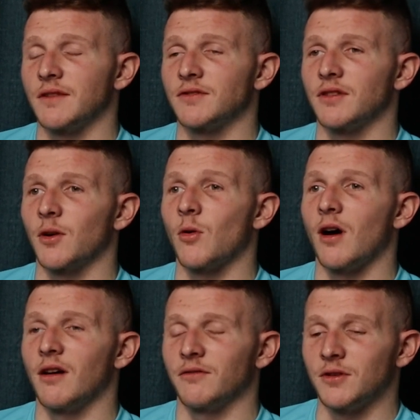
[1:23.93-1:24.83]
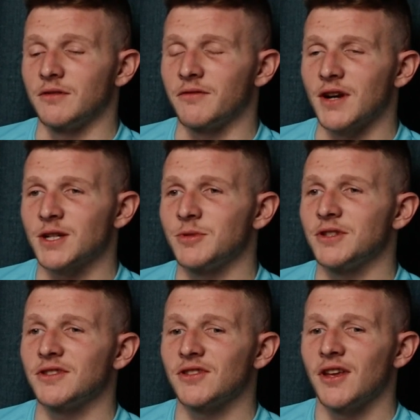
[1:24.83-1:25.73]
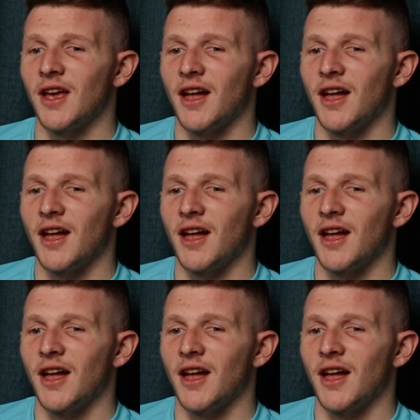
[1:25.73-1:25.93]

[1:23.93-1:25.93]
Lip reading: after quite a few refreshments.